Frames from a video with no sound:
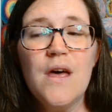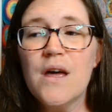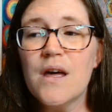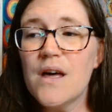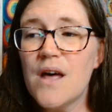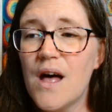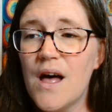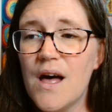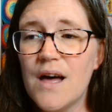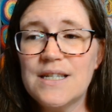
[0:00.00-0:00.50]

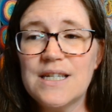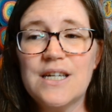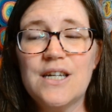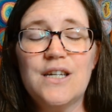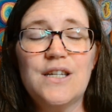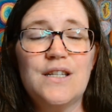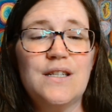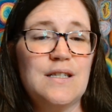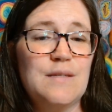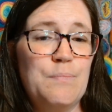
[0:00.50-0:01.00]

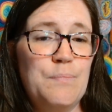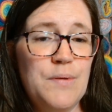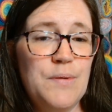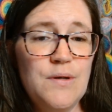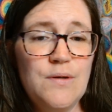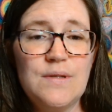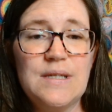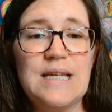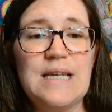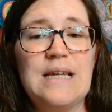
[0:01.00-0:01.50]
cardigans,
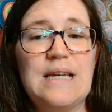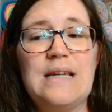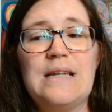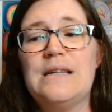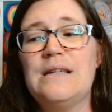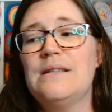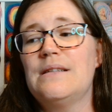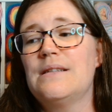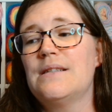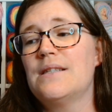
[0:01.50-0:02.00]

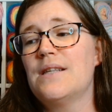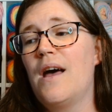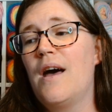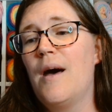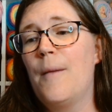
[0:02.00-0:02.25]
booties,